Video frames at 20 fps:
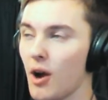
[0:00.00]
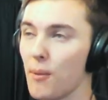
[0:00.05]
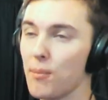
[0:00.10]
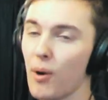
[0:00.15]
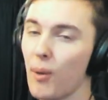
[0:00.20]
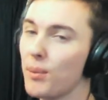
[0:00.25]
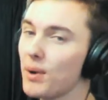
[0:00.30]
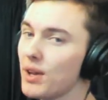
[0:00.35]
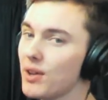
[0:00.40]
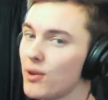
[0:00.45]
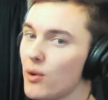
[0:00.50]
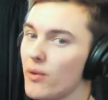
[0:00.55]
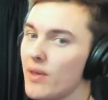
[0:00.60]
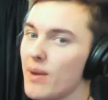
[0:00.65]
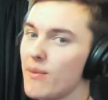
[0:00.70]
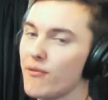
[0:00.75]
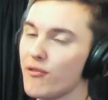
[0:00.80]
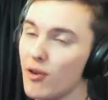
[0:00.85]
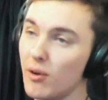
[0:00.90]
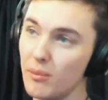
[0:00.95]
I'll probably do
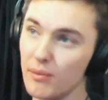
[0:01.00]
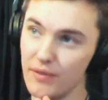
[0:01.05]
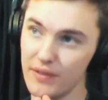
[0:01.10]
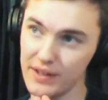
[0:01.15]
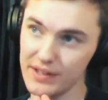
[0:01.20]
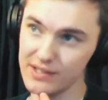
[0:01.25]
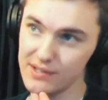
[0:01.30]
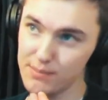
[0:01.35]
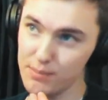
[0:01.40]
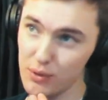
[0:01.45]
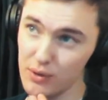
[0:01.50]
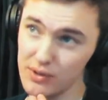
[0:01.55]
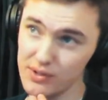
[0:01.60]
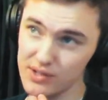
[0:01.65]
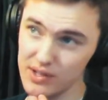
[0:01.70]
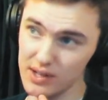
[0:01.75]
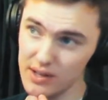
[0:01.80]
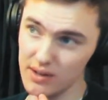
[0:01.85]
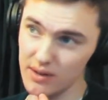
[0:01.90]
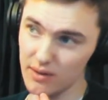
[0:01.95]
them from this
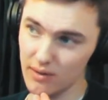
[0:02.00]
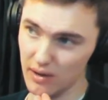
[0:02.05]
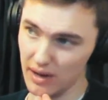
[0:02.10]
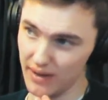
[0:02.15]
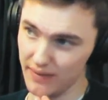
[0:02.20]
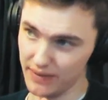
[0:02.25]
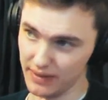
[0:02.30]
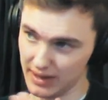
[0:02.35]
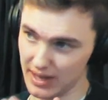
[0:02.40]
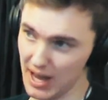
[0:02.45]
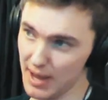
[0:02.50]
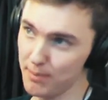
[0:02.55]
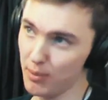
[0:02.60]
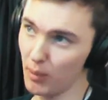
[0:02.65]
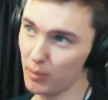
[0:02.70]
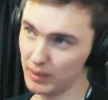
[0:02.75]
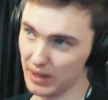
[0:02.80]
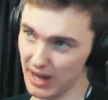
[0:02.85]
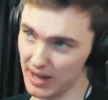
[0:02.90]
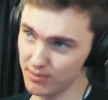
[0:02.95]
person, like the
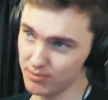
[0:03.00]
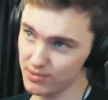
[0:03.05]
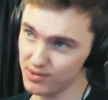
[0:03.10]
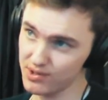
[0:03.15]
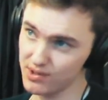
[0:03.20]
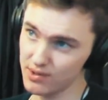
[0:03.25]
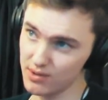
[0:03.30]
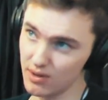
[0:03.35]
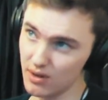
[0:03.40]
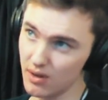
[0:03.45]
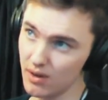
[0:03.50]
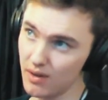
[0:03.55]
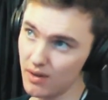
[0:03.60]
K-pop games,